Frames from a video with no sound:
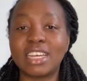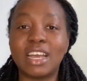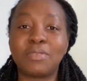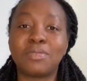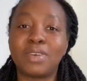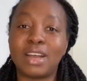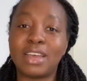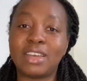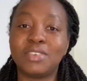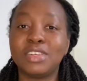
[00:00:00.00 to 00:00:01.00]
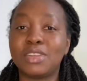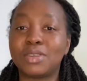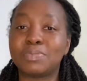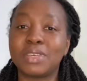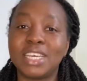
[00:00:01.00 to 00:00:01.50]
I only know how
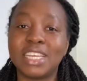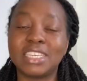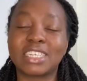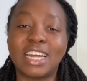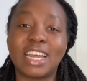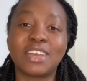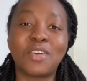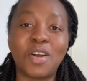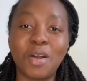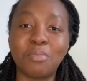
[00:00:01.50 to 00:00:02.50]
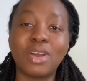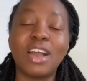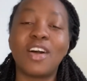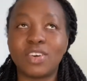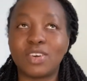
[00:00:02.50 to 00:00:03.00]
to speak English. Can I come?
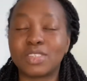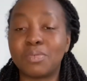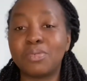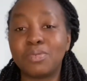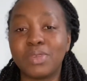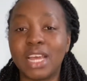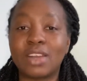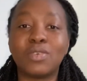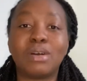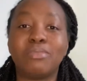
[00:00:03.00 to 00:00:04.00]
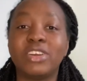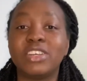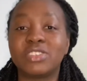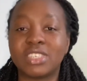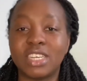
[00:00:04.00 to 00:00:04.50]
Or some people will be like, oh, I'm very
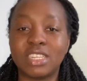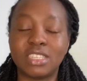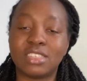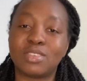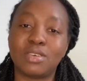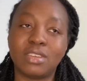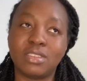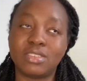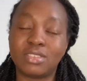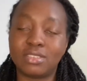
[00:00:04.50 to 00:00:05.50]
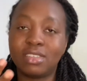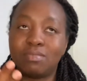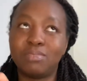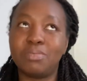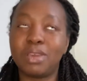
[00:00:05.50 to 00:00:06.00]
interested in
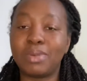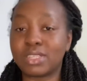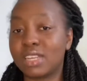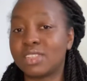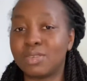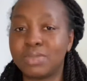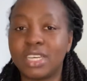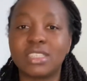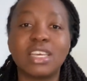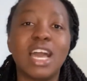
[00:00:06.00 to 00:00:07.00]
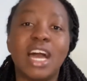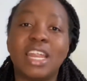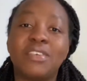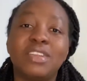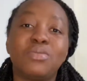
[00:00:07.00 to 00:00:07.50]
maybe a particular subject and
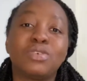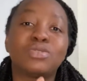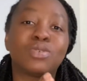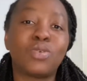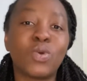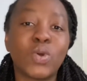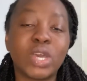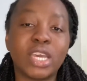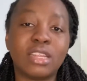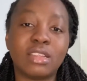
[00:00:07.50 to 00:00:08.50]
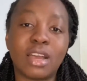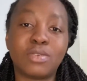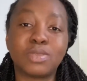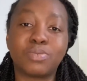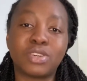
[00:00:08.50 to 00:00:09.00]
I really want to go in, I
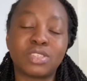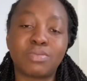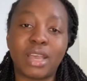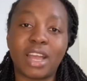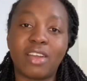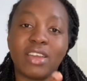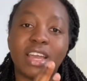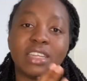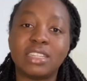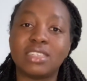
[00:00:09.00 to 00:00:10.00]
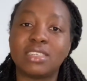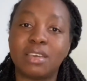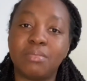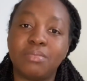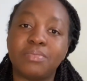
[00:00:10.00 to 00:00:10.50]
want to pursue my career
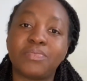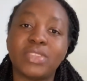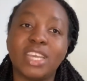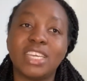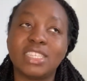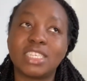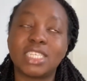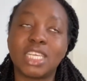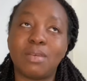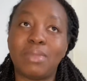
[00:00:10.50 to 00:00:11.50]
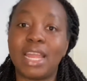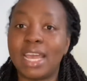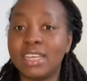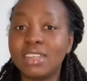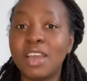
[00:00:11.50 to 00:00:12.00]
in this
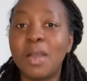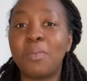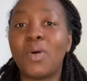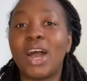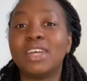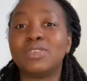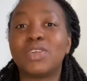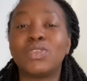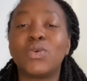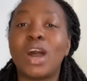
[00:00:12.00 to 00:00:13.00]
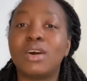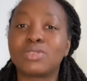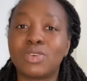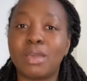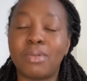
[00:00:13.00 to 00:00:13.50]
line, but I do not know how
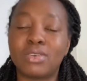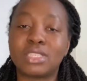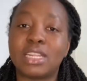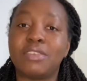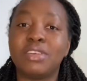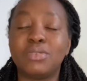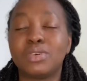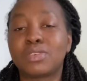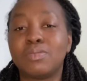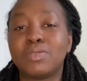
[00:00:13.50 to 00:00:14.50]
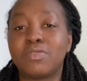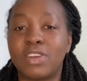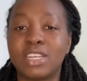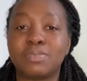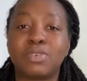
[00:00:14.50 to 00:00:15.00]
to go about it and I really want to come to
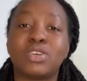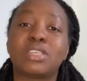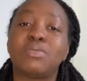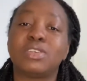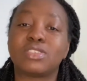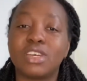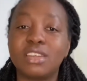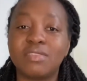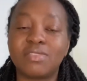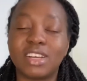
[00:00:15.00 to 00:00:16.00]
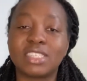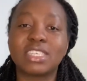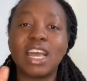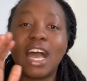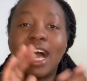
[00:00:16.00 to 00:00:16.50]
France because I want to study in France
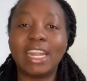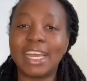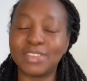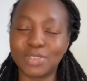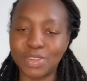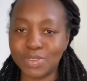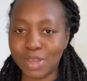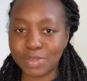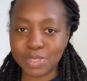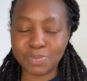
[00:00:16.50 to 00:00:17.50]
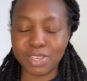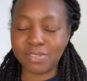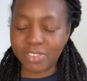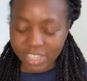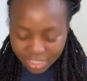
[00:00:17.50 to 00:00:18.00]
and I do not know how to speak
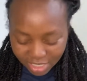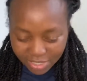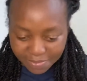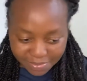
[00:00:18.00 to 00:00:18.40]
French.